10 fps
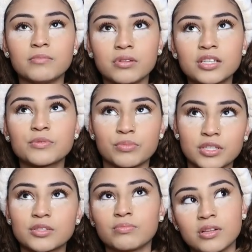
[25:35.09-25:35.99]
Blush
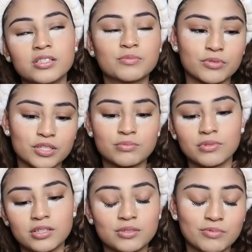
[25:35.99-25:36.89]
brush, blush brush,
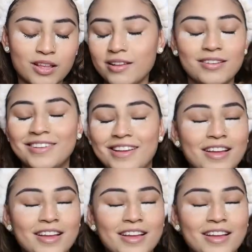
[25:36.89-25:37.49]
blush brush.